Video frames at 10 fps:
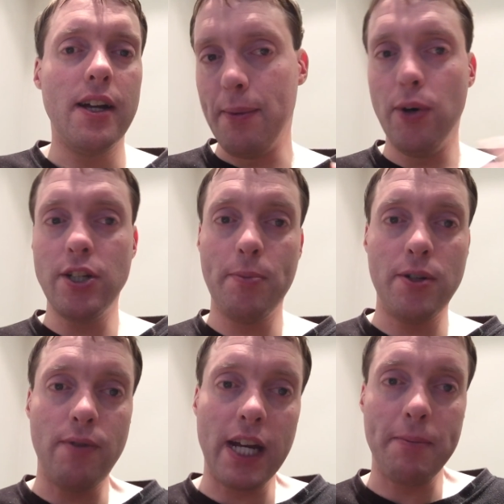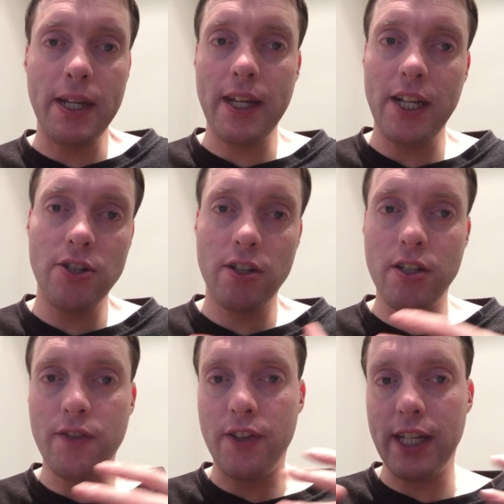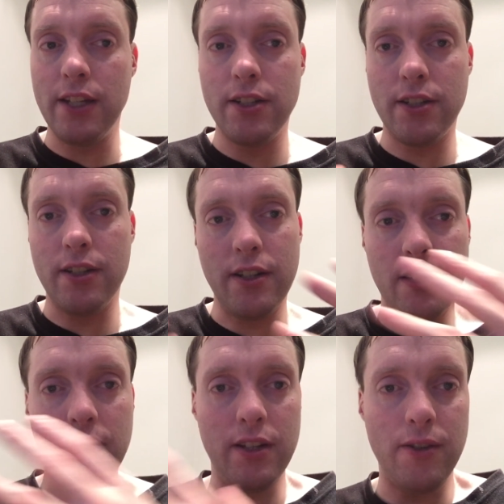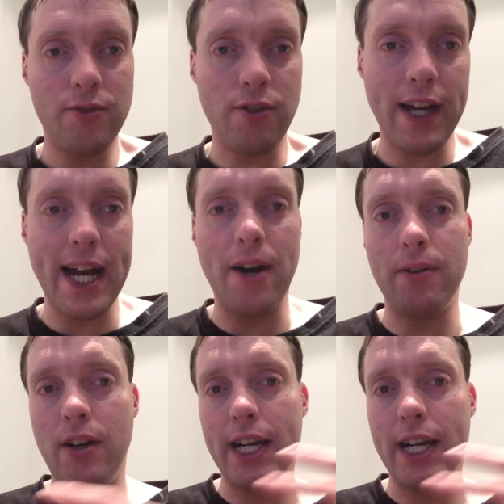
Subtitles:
I'm always open to recommendations for things to try out,